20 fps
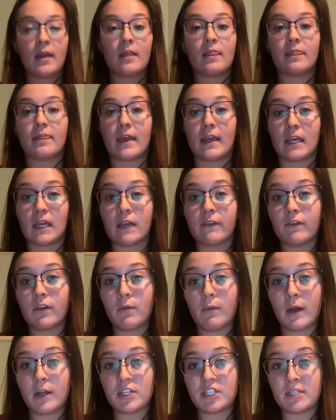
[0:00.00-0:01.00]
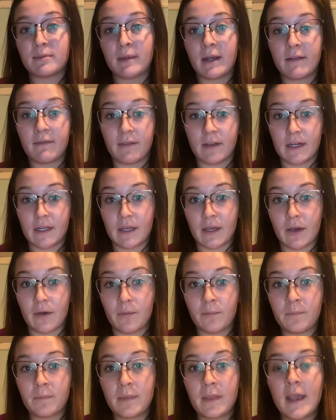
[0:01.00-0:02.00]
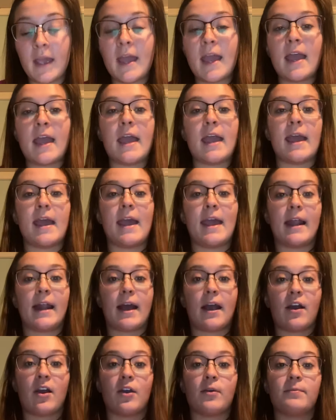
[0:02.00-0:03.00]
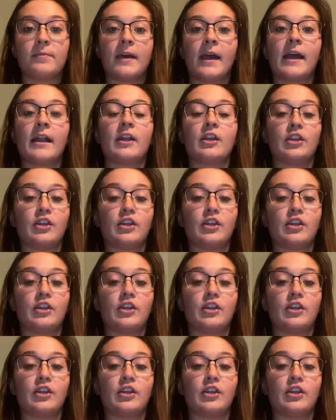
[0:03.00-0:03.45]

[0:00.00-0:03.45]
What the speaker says: Thank you for watching my video, And I hope that